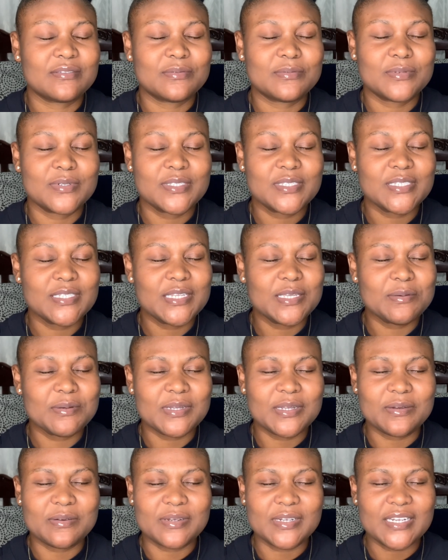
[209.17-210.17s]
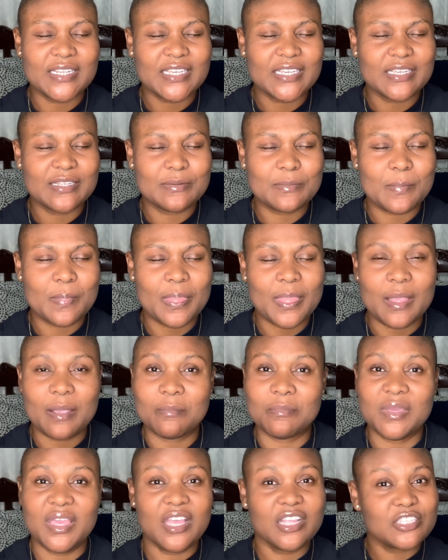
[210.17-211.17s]
what's the name of that one again
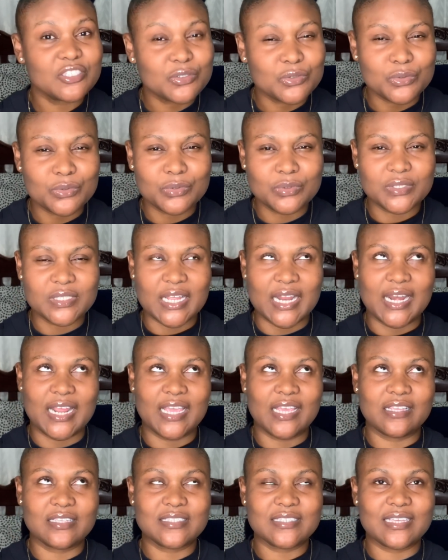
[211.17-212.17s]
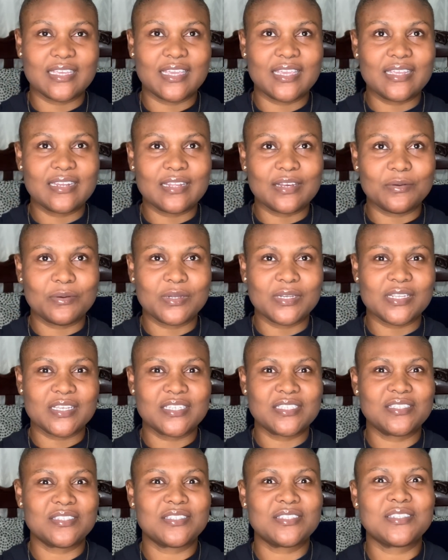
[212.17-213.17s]
beetroot and i used to hate that one
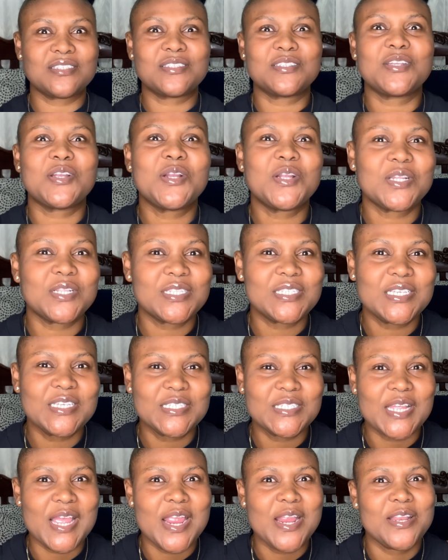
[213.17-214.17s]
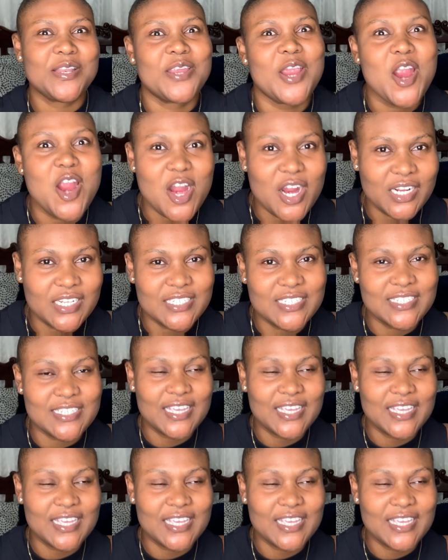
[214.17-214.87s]
because it tastes like dirt